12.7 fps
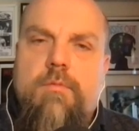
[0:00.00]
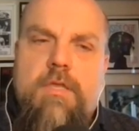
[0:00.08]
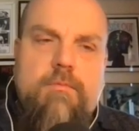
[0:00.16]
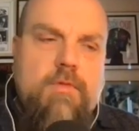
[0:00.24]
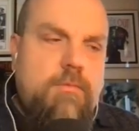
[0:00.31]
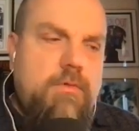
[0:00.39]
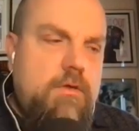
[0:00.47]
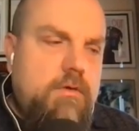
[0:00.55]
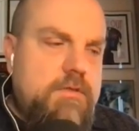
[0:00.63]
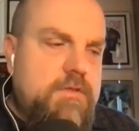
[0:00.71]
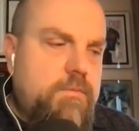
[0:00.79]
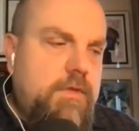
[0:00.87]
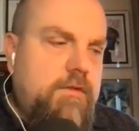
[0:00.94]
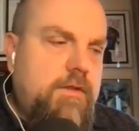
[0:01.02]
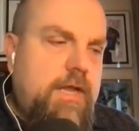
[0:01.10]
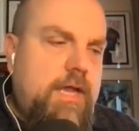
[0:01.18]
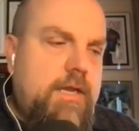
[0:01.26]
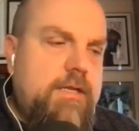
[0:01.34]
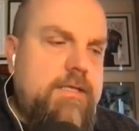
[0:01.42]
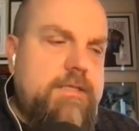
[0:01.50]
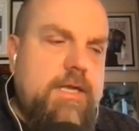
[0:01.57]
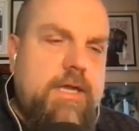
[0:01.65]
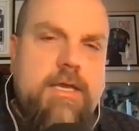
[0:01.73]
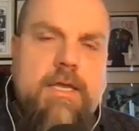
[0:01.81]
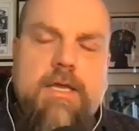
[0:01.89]
me, and maybe you can speak to that, is
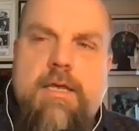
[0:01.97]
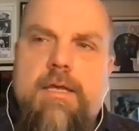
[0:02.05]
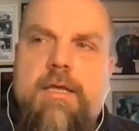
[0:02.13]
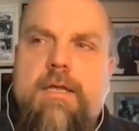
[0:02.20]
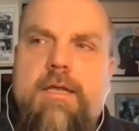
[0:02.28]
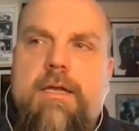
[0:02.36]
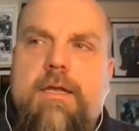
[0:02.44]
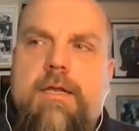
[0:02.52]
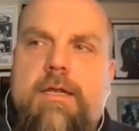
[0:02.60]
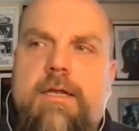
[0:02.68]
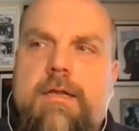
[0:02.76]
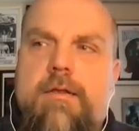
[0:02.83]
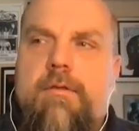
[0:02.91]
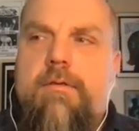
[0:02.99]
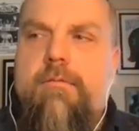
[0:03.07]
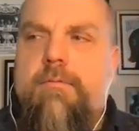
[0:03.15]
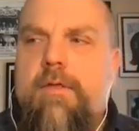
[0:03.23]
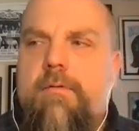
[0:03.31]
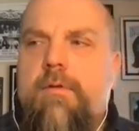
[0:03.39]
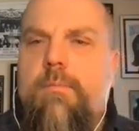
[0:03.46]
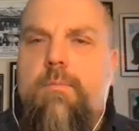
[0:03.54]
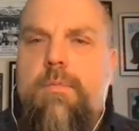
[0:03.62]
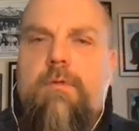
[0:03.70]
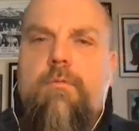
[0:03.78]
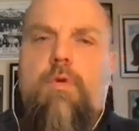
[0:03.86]
that there
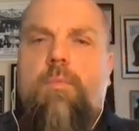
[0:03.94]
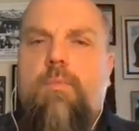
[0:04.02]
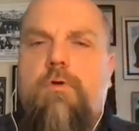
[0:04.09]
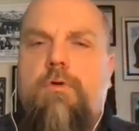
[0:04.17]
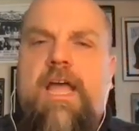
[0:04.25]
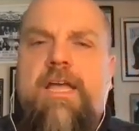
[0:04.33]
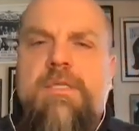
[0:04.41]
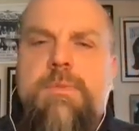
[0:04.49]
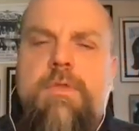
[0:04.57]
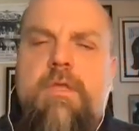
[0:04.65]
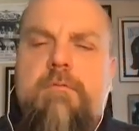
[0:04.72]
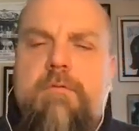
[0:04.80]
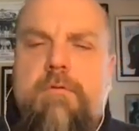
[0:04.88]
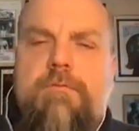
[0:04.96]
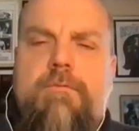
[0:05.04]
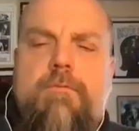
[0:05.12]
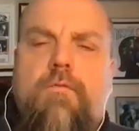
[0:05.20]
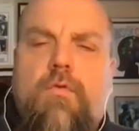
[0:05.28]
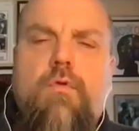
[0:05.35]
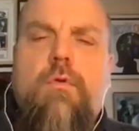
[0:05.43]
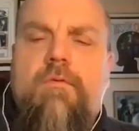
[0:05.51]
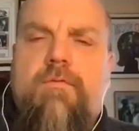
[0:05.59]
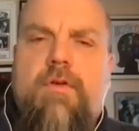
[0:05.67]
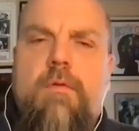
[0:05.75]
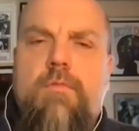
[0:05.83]
were Brads, but they were few
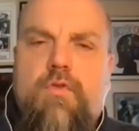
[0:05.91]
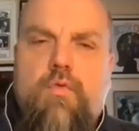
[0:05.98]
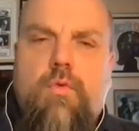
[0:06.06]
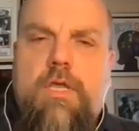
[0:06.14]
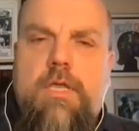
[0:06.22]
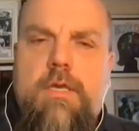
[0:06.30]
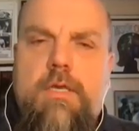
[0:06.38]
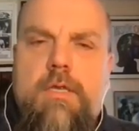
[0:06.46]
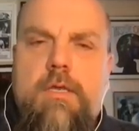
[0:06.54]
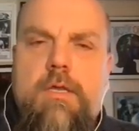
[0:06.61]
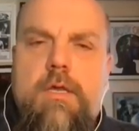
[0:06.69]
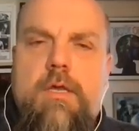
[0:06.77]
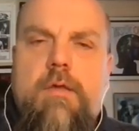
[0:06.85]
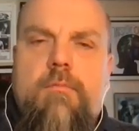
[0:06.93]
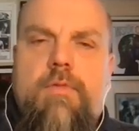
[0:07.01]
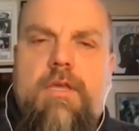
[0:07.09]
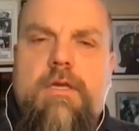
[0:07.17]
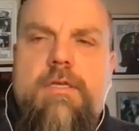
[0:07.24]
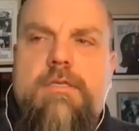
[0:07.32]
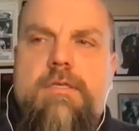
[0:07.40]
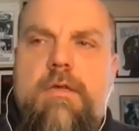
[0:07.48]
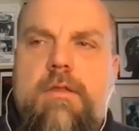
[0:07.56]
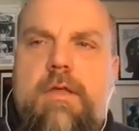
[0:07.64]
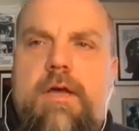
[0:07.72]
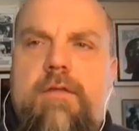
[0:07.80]
and far between, because
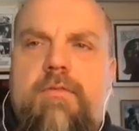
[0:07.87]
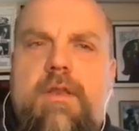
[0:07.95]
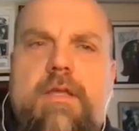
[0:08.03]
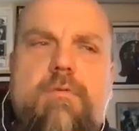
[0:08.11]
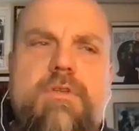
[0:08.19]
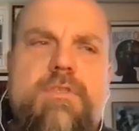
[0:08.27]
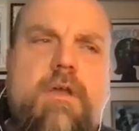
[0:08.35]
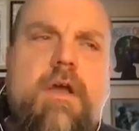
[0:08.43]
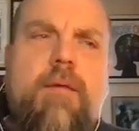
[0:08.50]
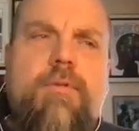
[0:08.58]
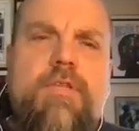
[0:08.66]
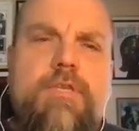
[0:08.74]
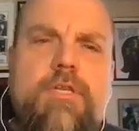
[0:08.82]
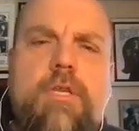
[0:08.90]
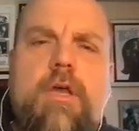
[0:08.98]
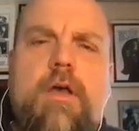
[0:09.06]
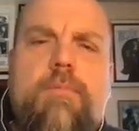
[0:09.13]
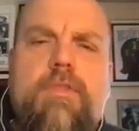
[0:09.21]
a lot of it was a competition.